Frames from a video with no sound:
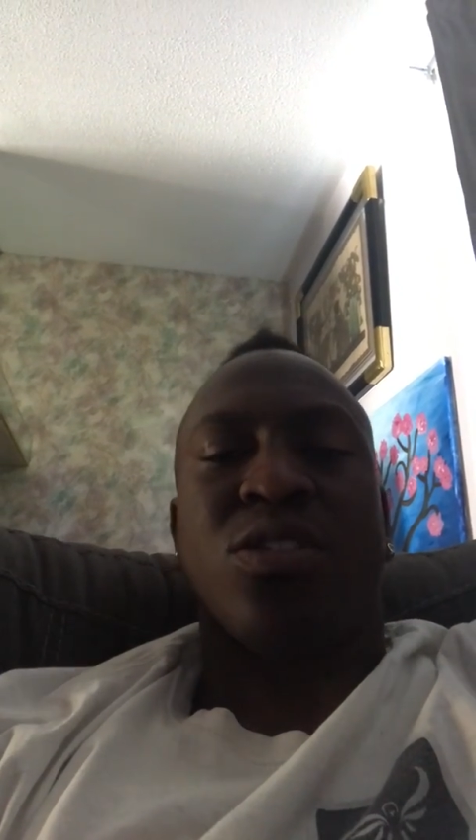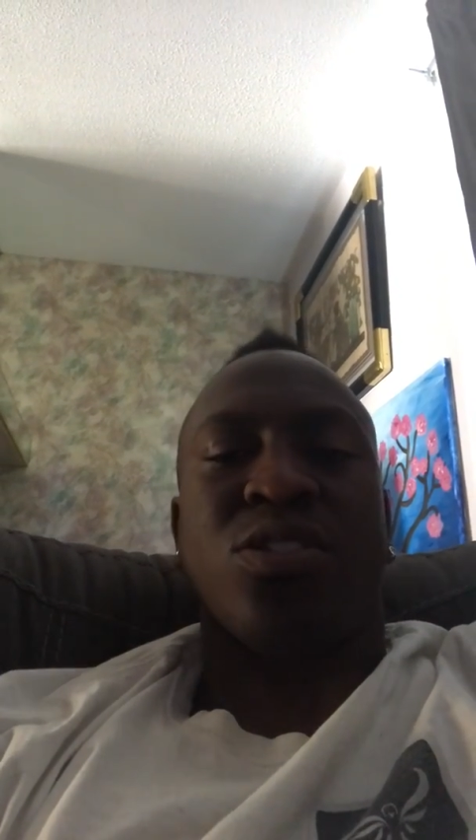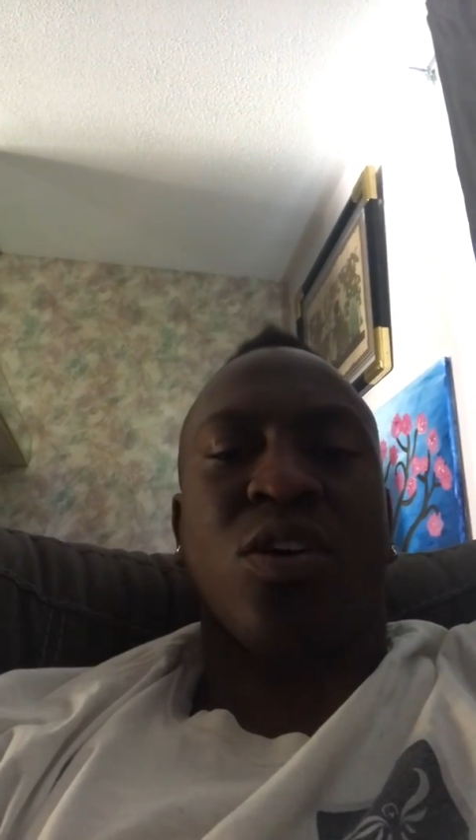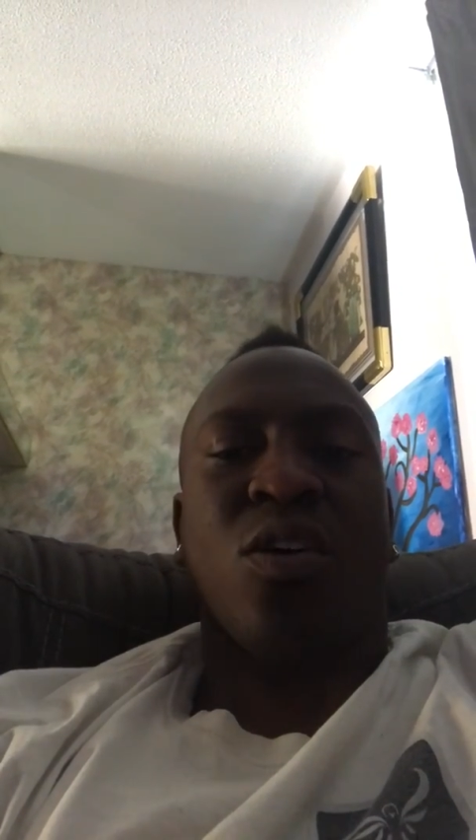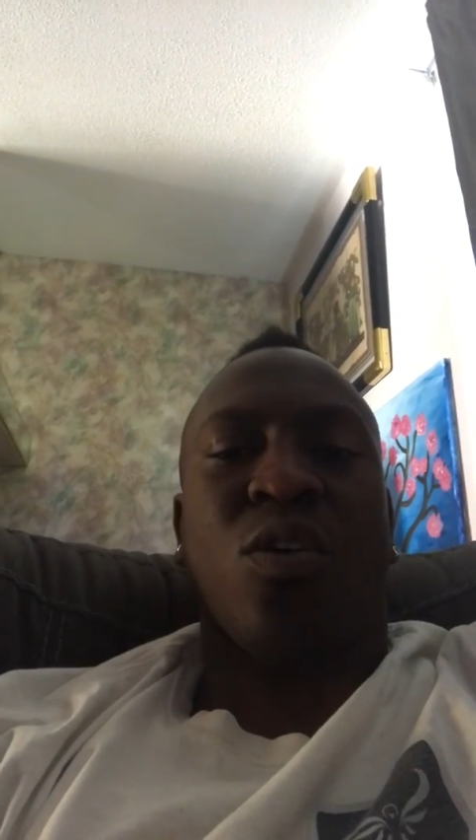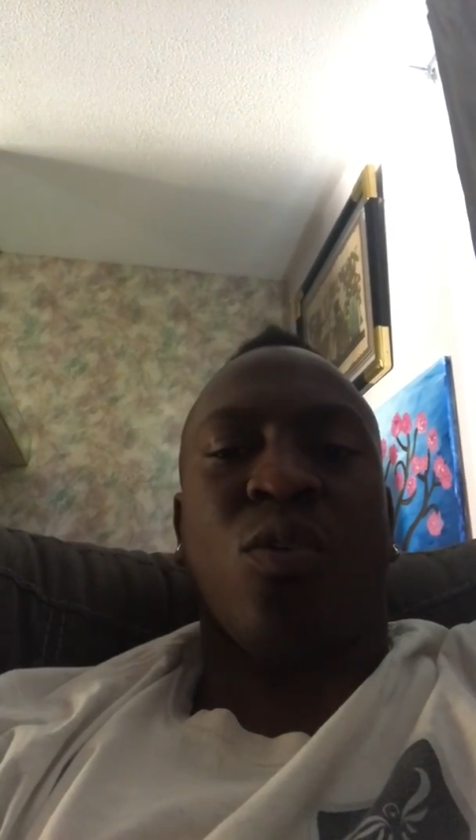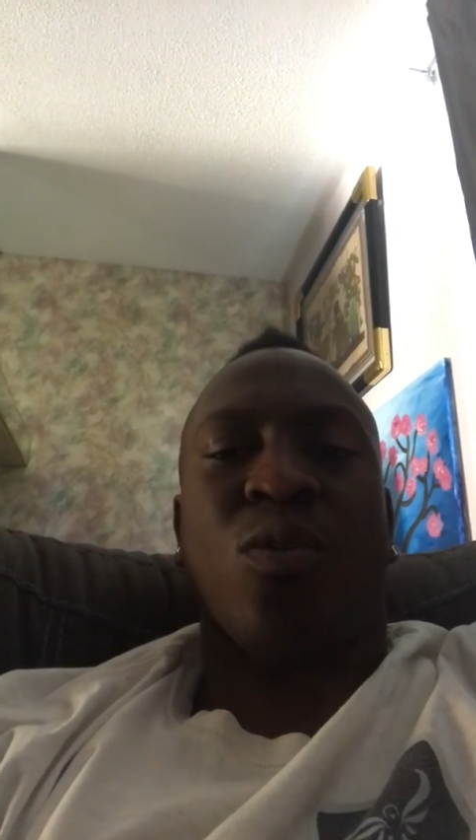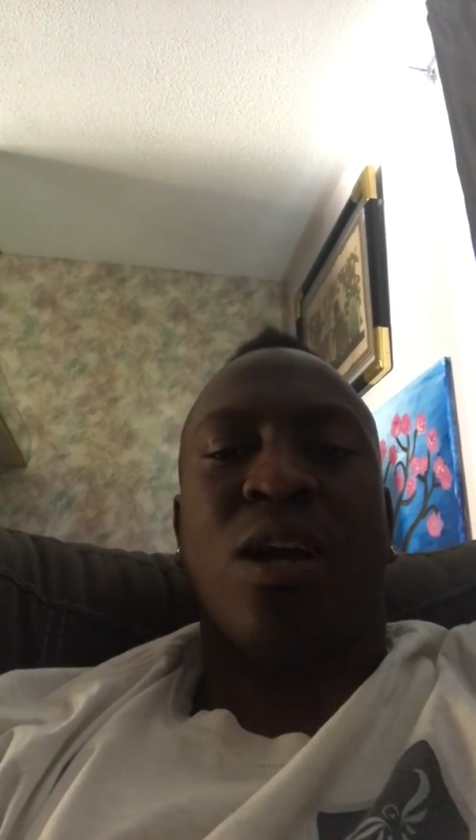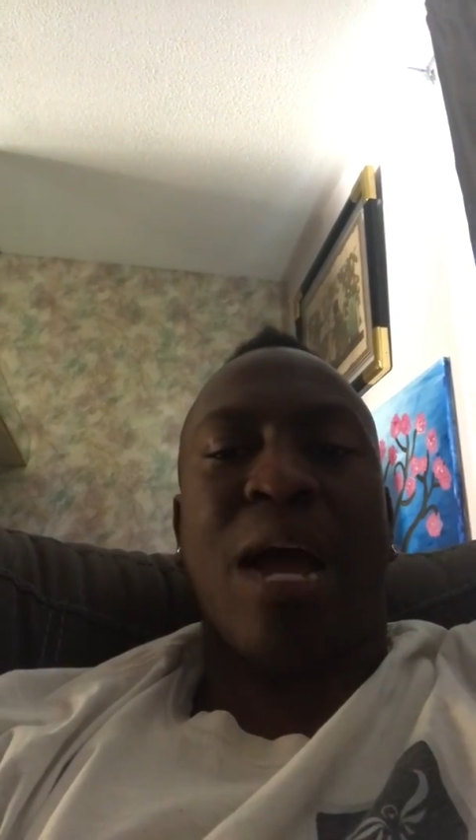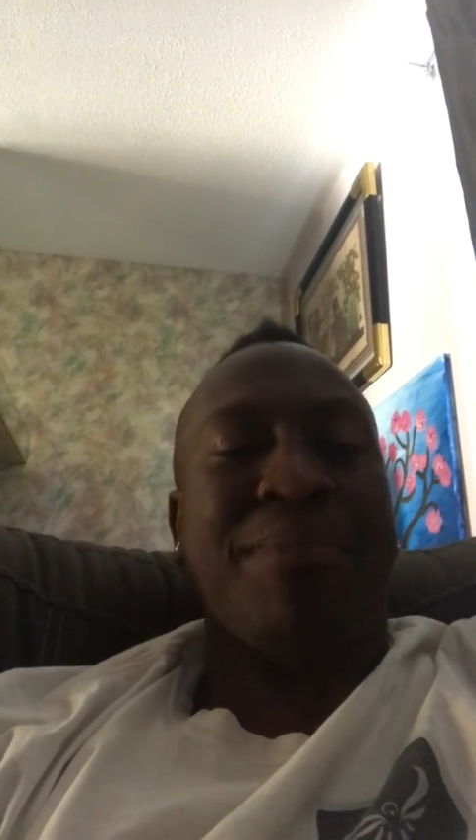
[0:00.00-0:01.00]

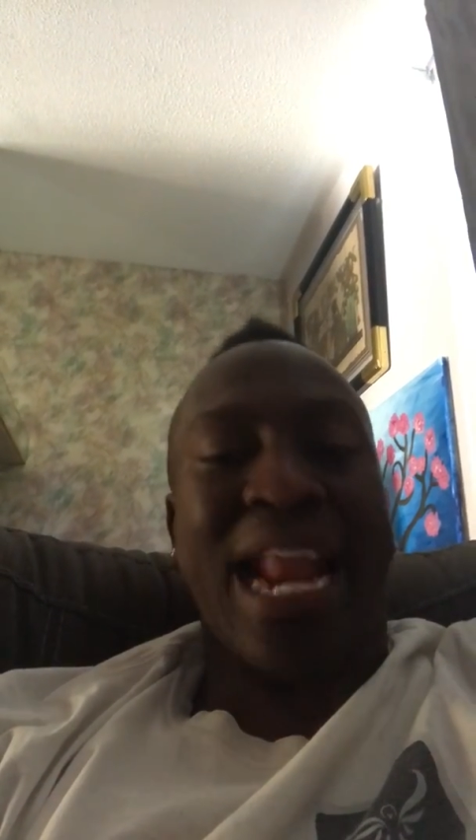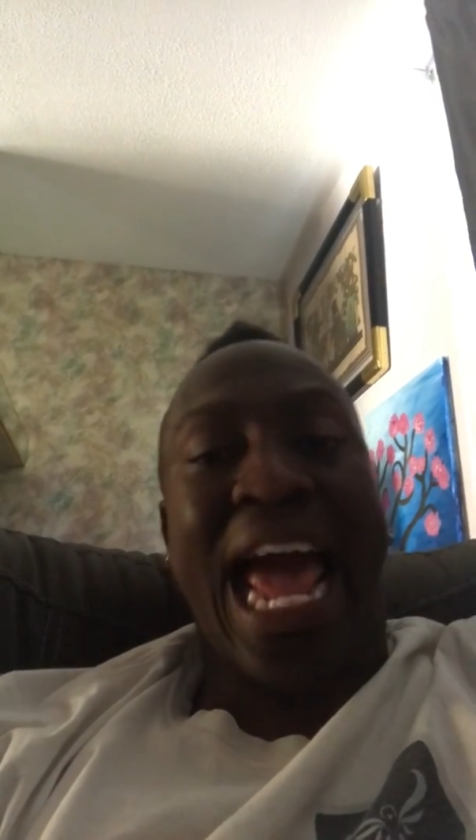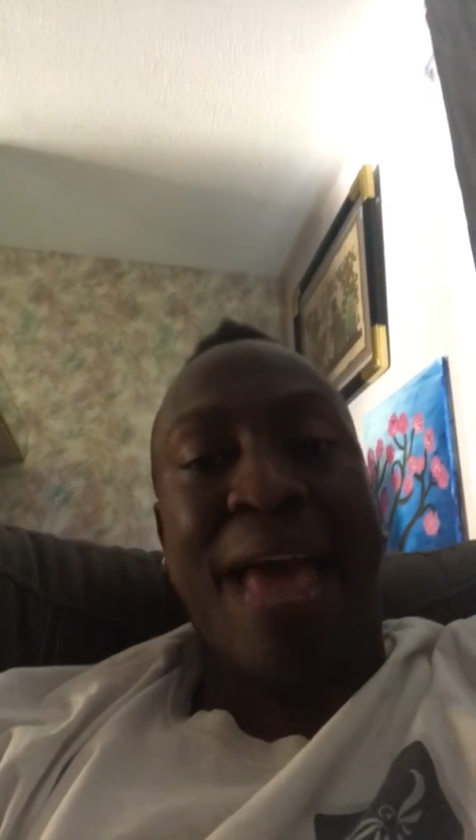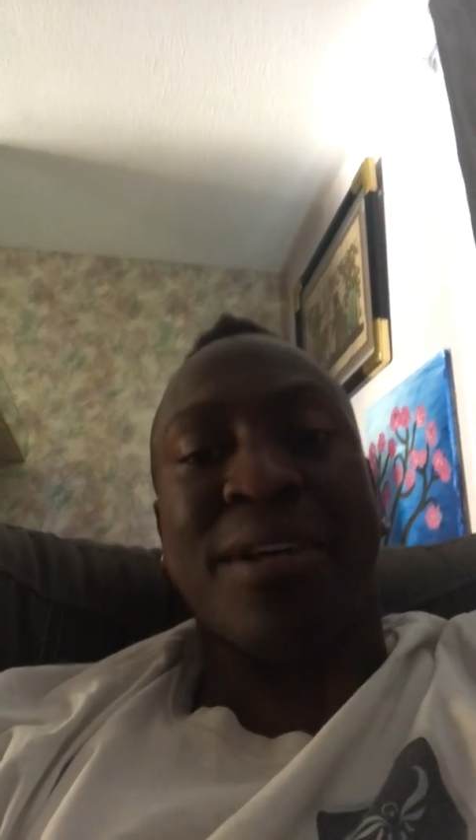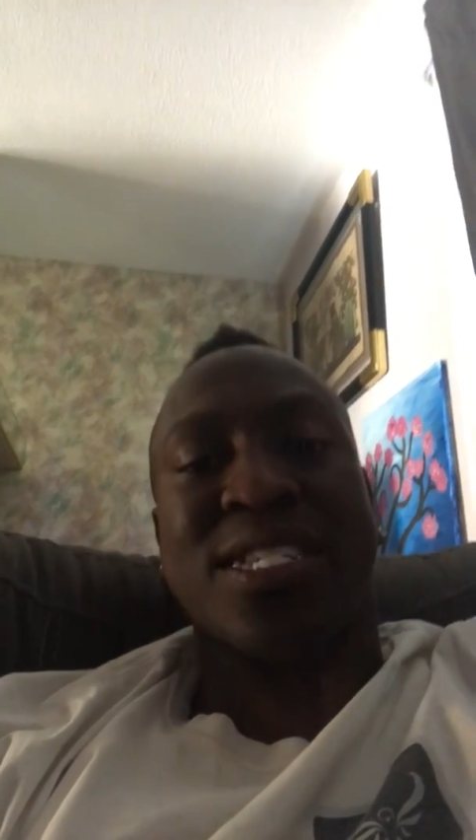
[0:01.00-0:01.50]
So, but I am